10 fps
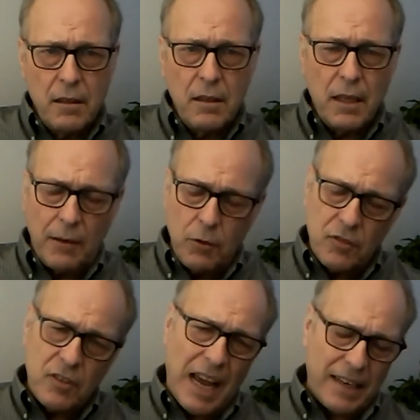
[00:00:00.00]
he
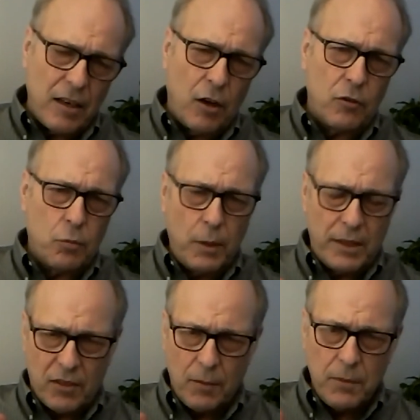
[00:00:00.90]
was diagnosed with
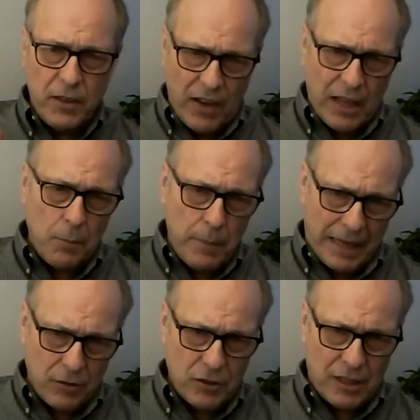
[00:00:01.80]
some
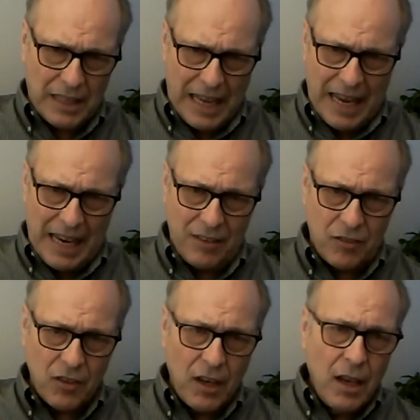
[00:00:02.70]
developmental
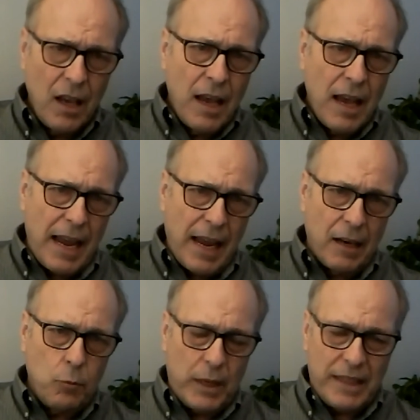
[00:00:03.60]
delays
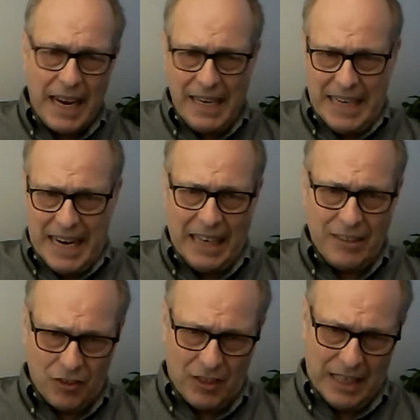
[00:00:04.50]
and with
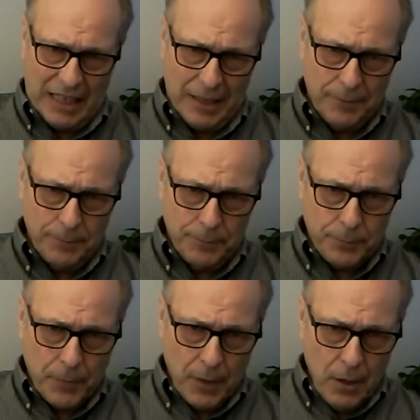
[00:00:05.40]
ADHD.
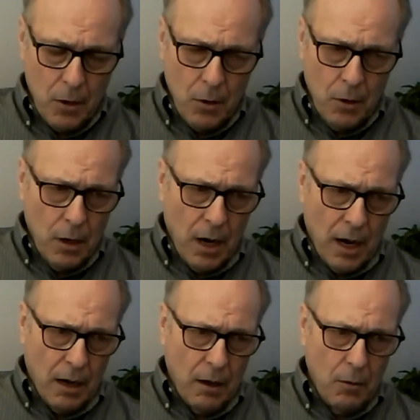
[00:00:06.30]

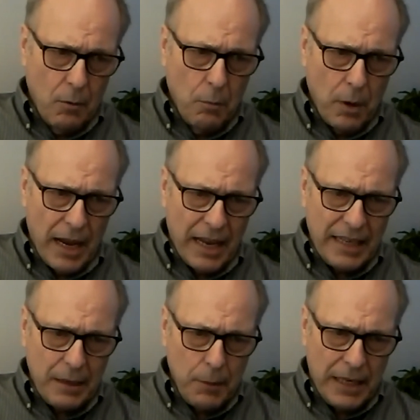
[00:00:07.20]

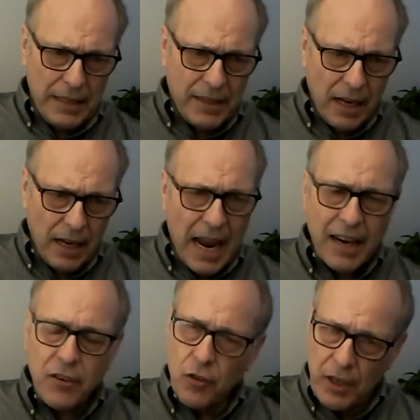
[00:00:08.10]
And he'd done
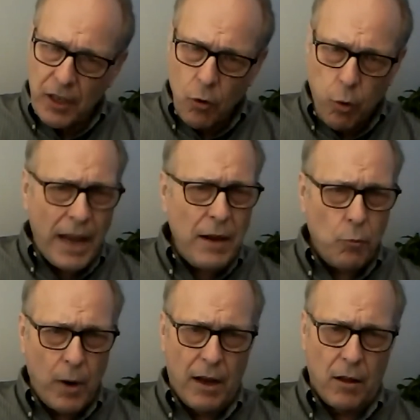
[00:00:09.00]
actually quite
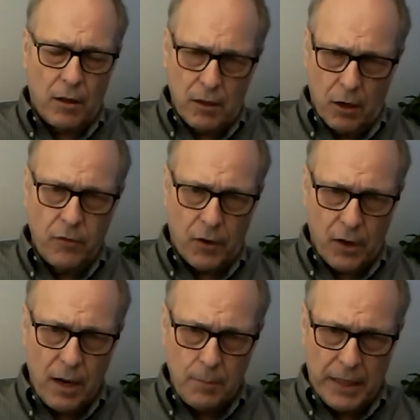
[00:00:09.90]
well at
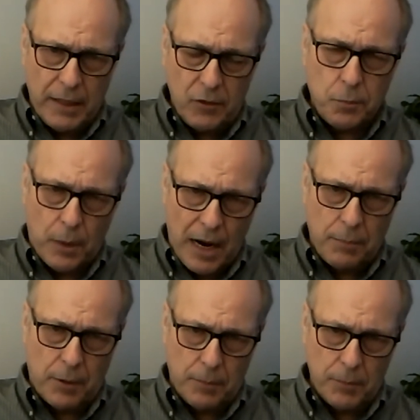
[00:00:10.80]
overcoming these
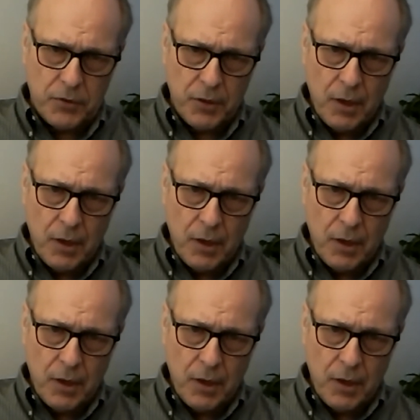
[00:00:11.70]
problems.